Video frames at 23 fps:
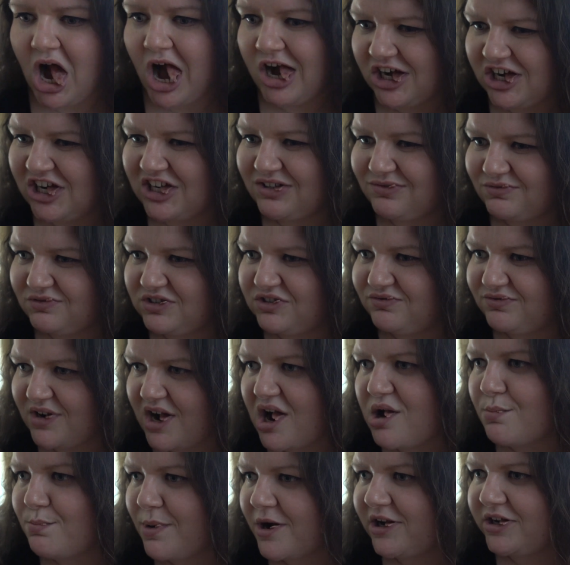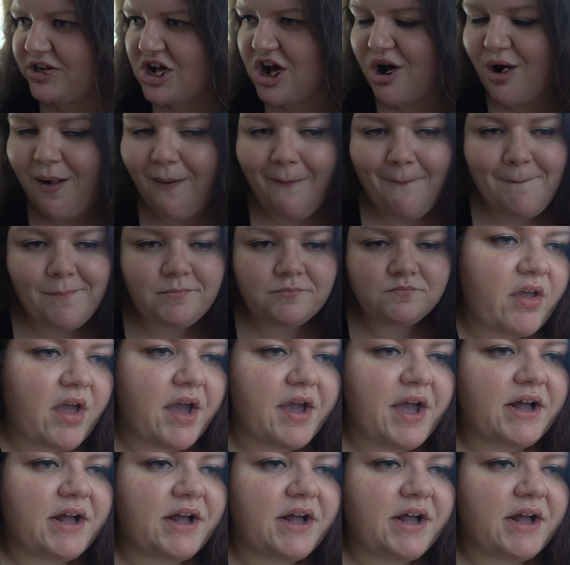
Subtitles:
I haven't even had a bite yet. I